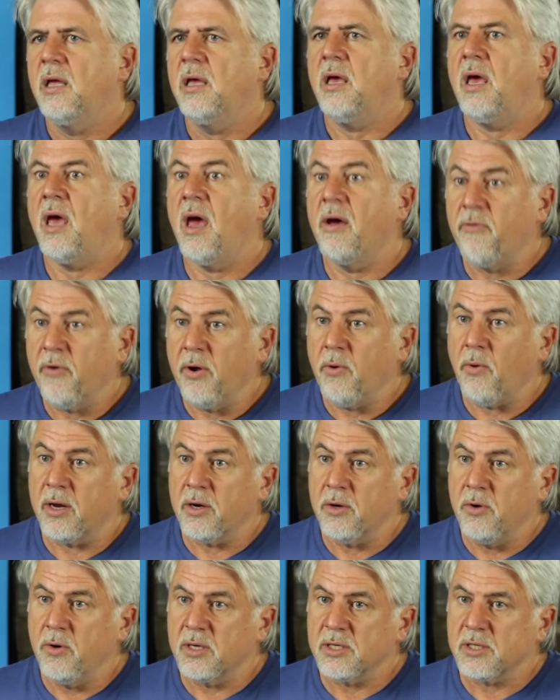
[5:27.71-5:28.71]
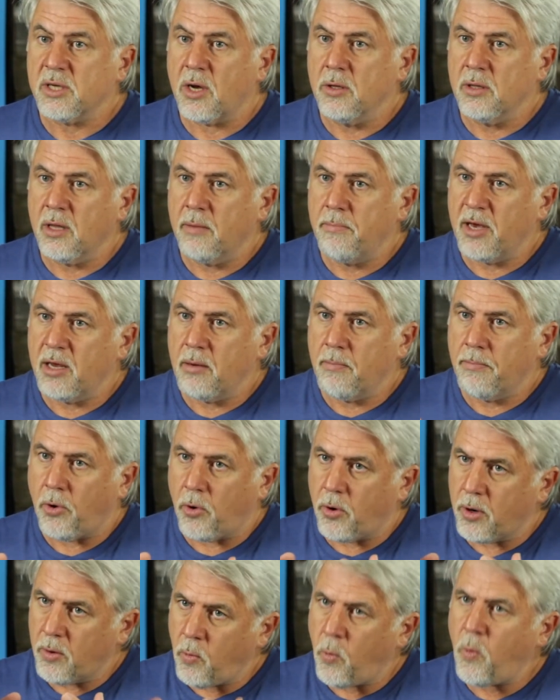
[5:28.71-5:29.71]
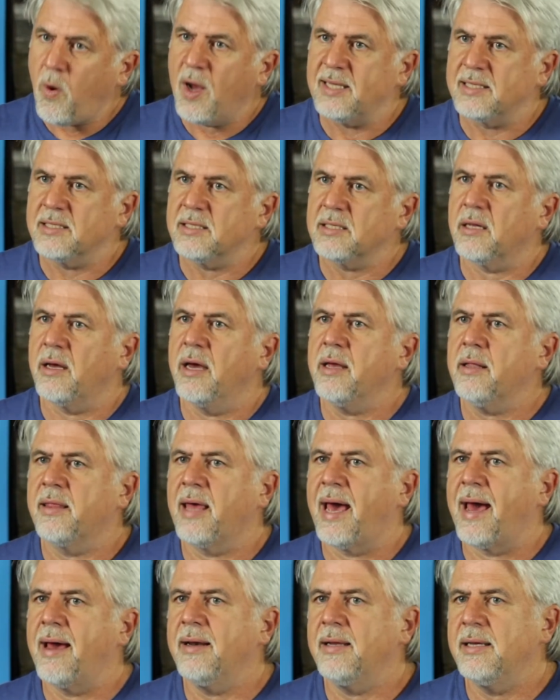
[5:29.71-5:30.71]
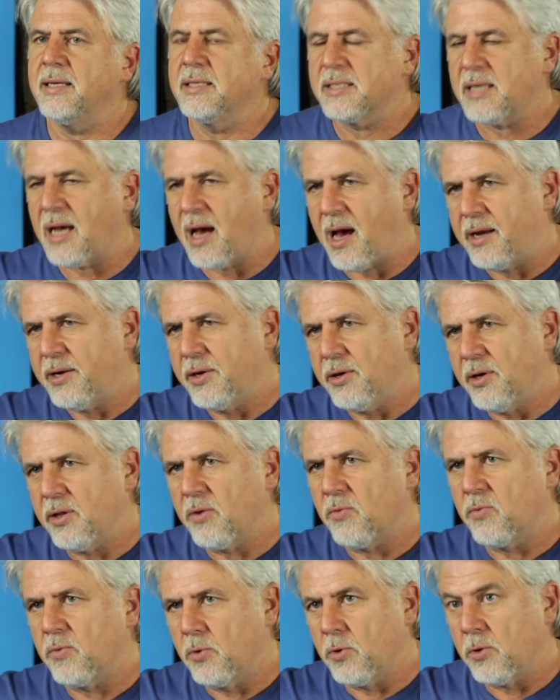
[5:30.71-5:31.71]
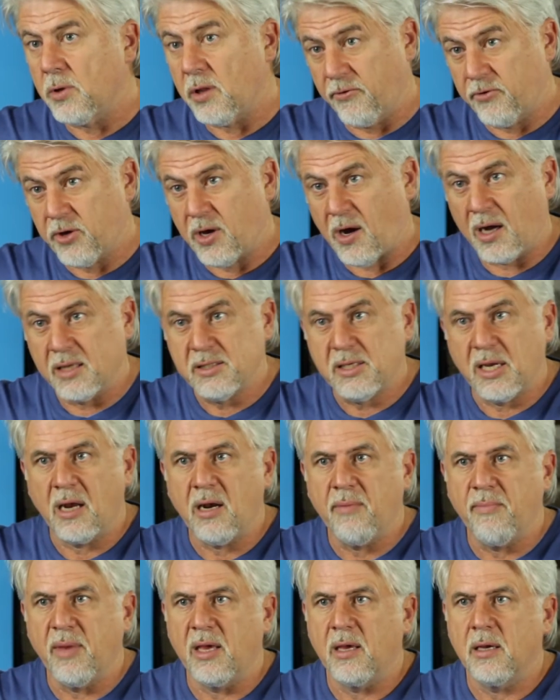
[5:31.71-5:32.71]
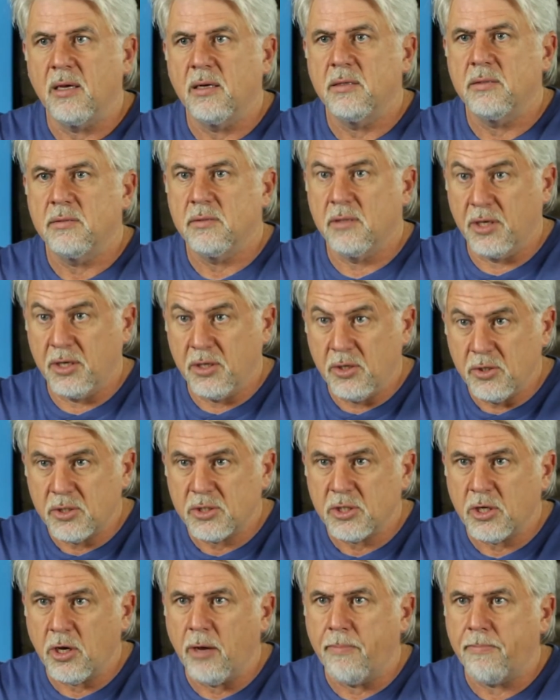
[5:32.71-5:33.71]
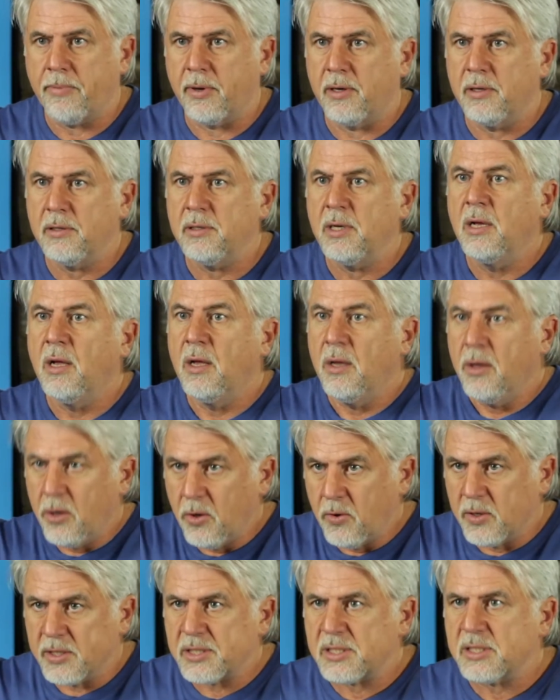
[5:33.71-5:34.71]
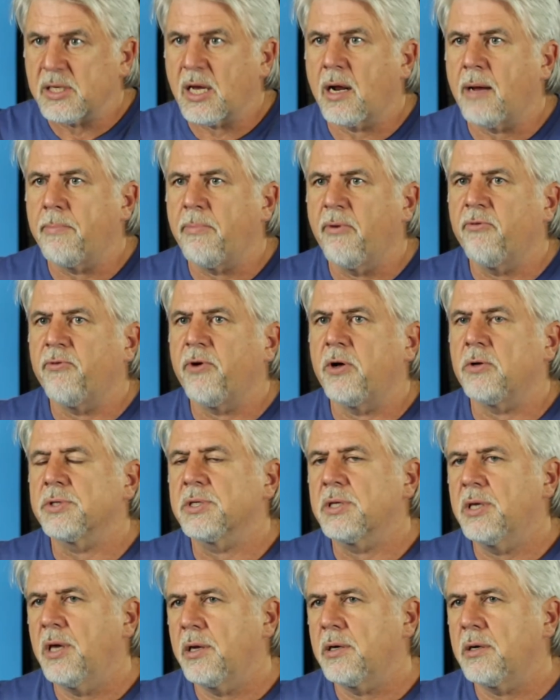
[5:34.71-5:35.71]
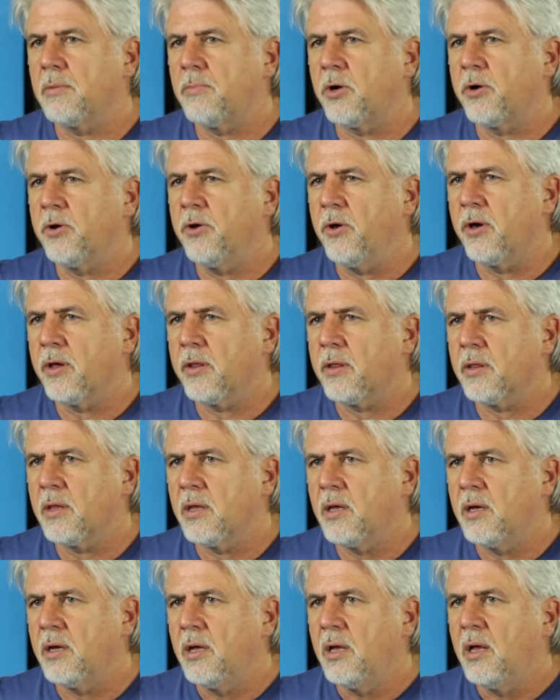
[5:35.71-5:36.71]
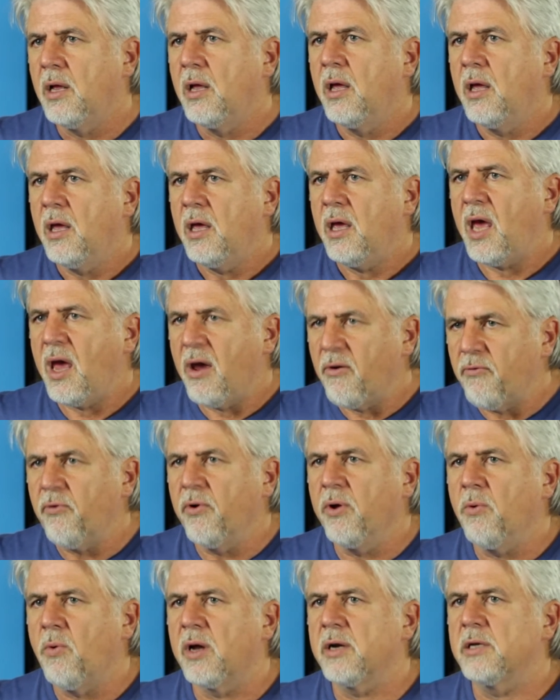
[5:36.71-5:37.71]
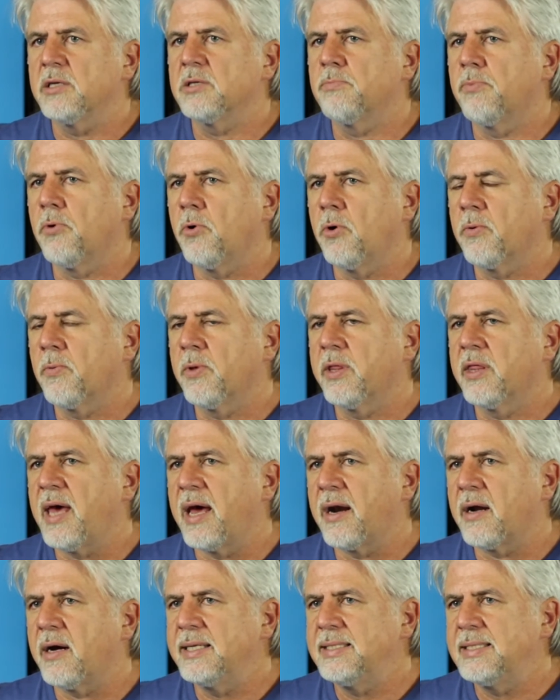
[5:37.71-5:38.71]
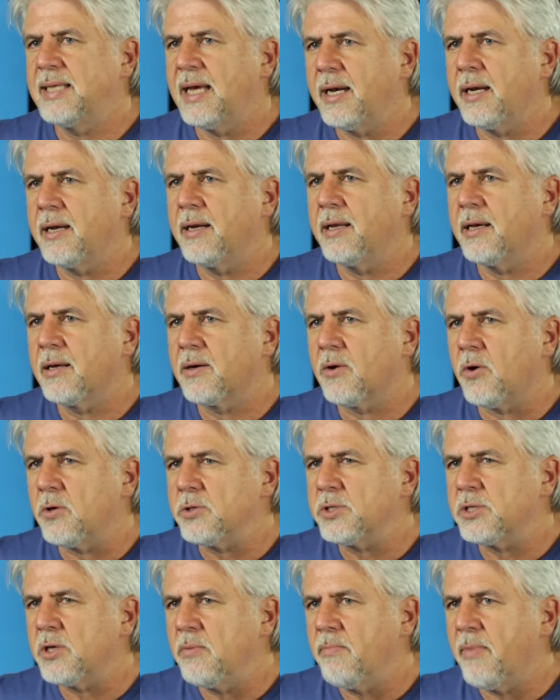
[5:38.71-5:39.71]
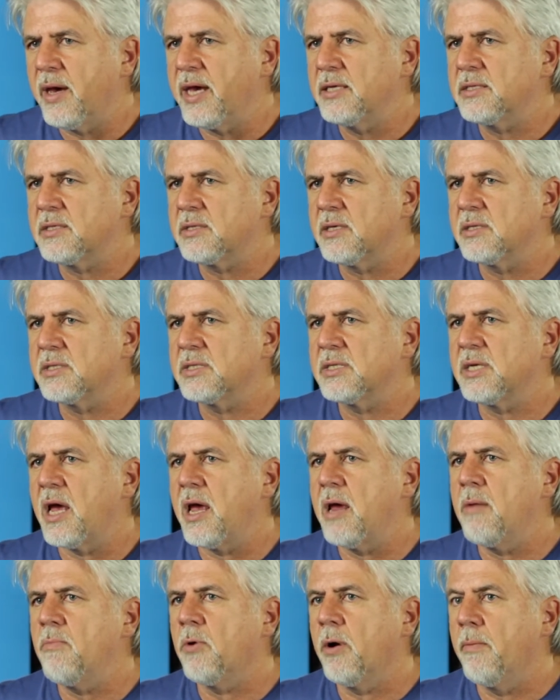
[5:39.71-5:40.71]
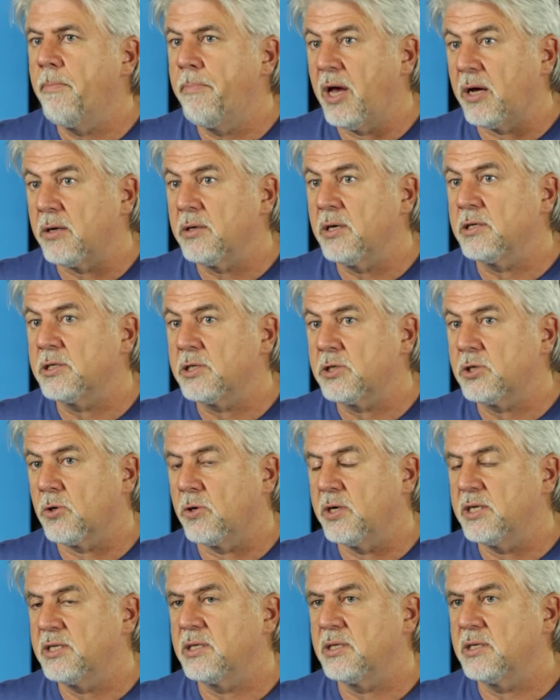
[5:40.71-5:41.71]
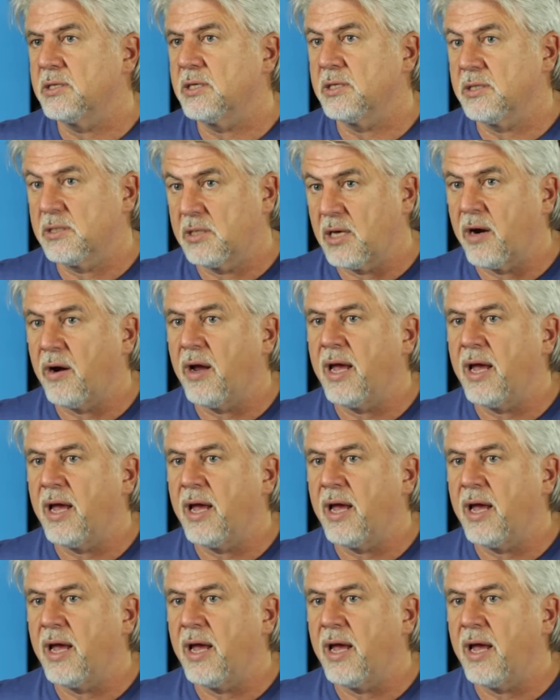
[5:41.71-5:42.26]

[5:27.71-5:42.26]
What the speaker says: Everyone who has only been born once like that is under the rule of God's enemy, the usurper, who has set up a false kingdom on earth. Everyone is born with that identity and also makes the same rebellious choices as their